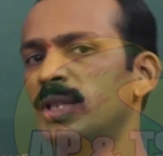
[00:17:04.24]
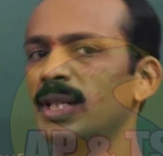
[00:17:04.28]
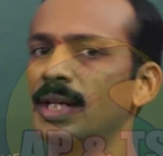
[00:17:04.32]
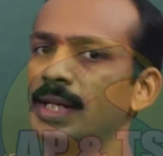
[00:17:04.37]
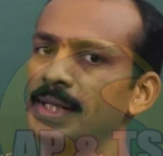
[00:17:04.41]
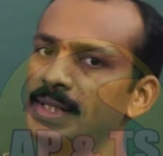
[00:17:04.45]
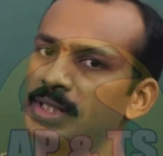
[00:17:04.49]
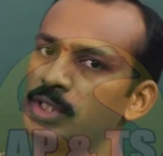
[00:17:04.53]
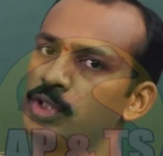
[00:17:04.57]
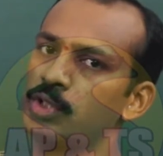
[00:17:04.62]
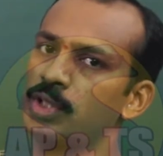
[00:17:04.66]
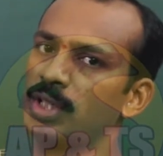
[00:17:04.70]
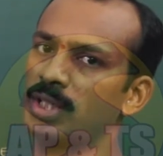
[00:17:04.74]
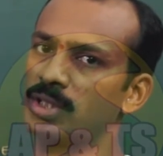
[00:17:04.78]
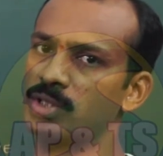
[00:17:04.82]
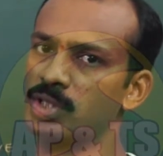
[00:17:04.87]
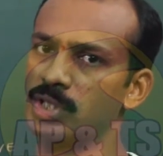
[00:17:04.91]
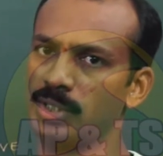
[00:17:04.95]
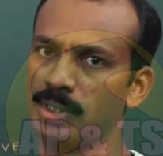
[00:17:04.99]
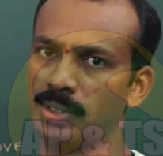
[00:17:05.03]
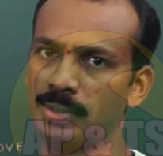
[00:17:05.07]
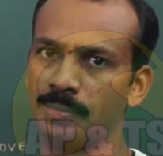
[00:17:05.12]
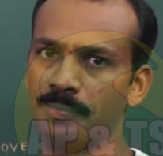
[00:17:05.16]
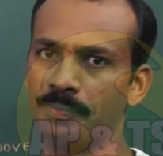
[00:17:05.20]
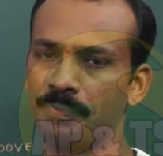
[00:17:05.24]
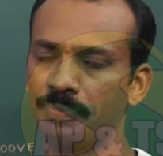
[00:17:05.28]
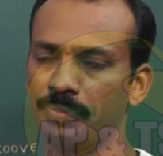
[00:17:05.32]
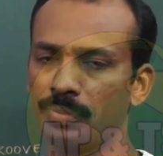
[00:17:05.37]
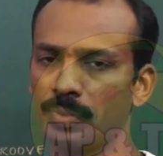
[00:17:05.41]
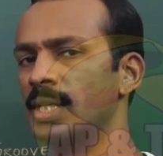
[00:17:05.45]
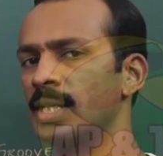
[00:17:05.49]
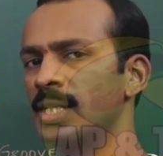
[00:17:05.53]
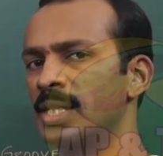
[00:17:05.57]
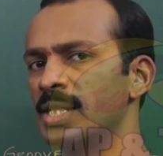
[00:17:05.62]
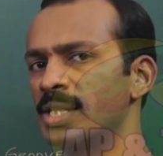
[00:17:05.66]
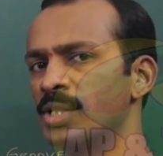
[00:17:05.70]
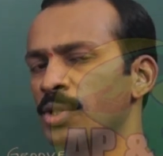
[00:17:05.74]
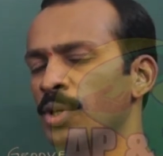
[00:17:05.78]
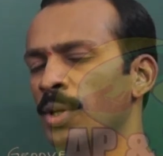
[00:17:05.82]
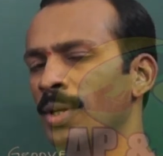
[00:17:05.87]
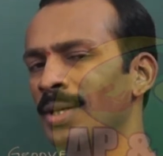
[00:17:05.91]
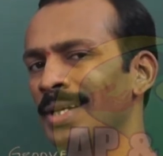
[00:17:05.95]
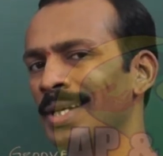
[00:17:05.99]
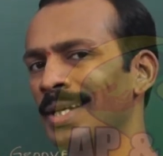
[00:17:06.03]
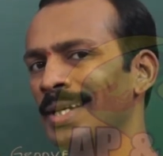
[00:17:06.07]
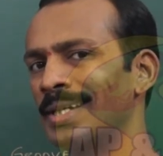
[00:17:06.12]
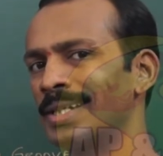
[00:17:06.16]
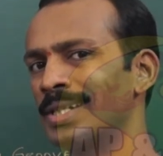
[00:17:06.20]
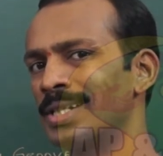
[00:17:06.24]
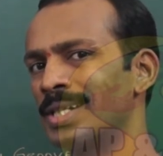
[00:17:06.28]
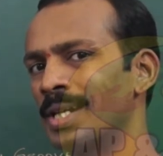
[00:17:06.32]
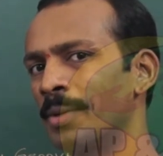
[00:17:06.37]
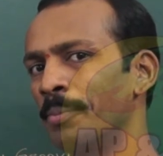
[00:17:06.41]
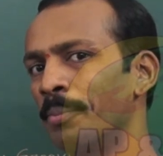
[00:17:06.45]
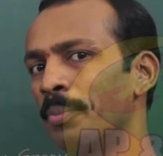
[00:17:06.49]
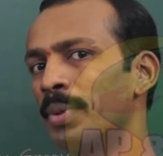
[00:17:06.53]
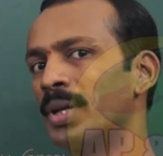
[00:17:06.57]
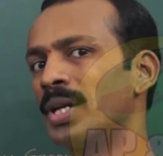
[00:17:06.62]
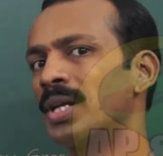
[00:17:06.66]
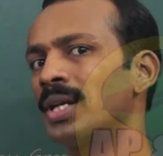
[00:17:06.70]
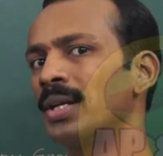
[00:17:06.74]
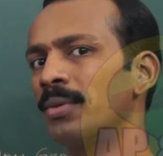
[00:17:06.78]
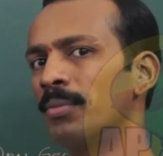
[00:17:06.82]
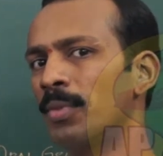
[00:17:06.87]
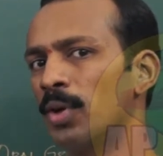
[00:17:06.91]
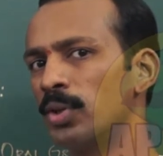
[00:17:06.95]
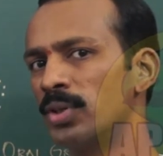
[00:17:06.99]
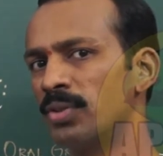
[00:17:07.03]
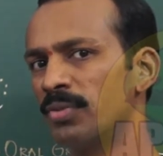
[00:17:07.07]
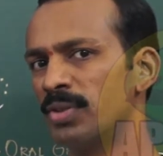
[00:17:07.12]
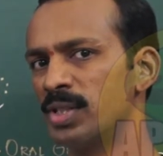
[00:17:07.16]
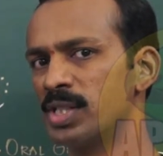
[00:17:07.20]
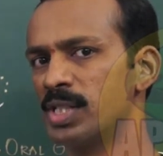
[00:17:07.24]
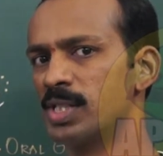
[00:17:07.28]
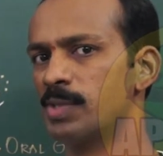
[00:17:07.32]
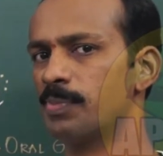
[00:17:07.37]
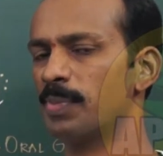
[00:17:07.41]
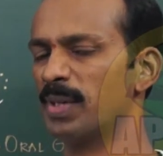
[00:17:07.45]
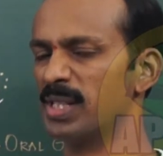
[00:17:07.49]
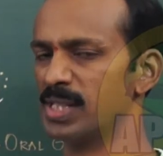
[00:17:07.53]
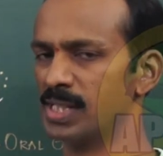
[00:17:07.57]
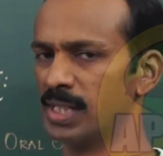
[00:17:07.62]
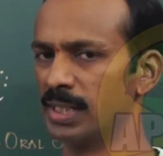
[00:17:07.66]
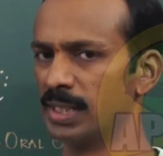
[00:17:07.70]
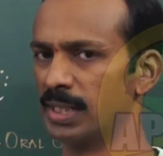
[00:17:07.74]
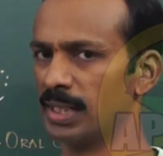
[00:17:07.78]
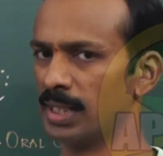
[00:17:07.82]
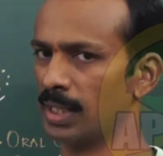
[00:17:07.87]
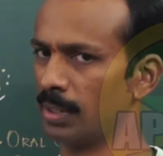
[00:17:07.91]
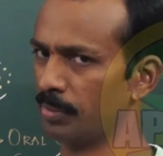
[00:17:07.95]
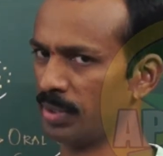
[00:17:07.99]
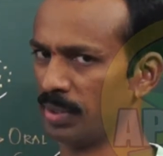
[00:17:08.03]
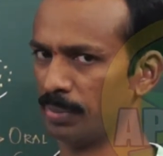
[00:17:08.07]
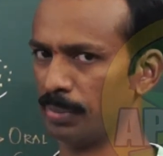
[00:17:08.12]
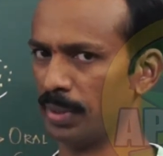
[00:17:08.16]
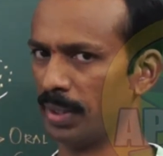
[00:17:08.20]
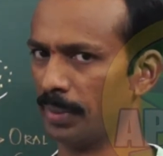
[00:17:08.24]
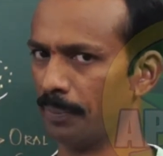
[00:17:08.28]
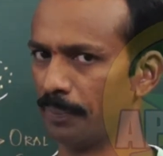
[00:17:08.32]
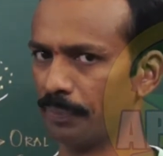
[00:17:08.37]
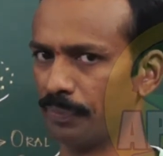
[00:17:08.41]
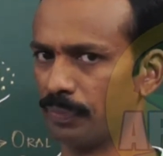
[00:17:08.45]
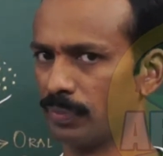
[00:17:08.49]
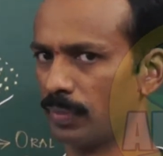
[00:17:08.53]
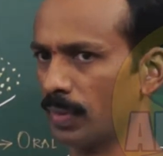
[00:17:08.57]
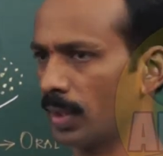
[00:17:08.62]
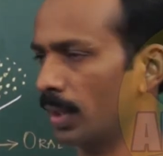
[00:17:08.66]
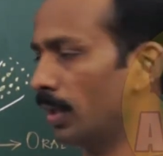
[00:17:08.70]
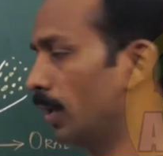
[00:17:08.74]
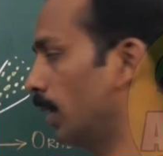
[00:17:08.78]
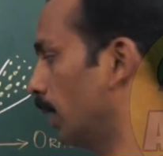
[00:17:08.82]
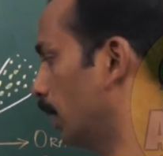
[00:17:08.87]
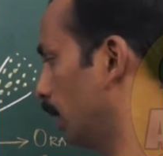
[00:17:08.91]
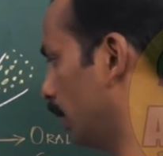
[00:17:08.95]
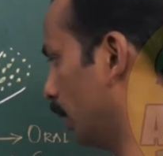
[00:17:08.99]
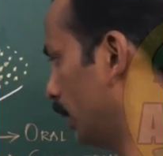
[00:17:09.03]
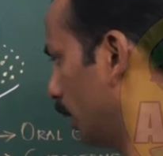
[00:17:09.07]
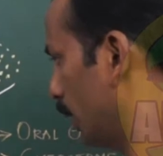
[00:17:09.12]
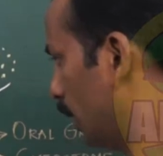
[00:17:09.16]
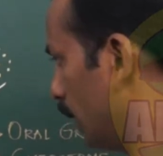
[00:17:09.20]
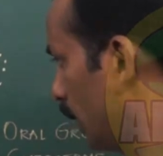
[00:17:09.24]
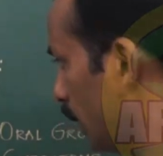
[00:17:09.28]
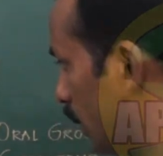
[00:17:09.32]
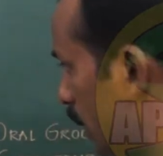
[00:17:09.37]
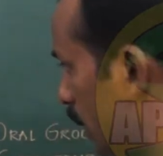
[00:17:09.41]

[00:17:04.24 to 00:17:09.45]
like structure. It is not like temporary mouth which is present in amoeba. It